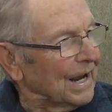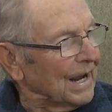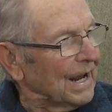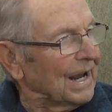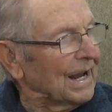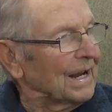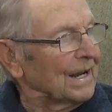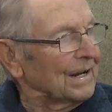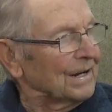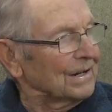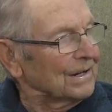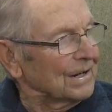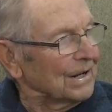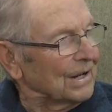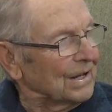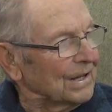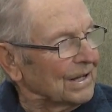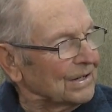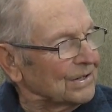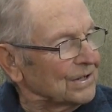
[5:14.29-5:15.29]
and
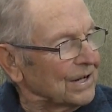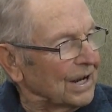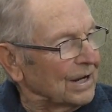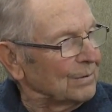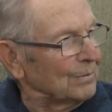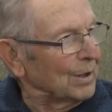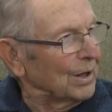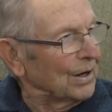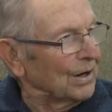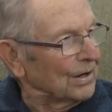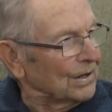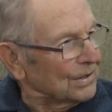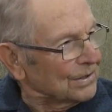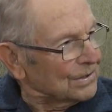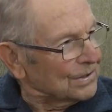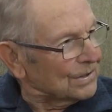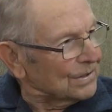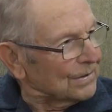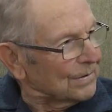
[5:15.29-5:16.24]
the sidebars.